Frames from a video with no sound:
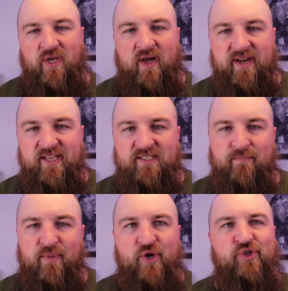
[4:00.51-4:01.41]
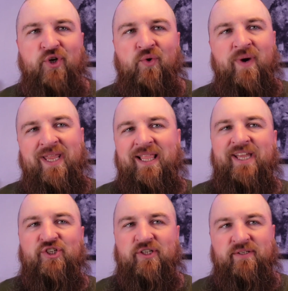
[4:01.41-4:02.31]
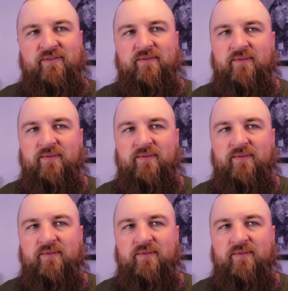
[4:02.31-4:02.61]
on is emotional regulation.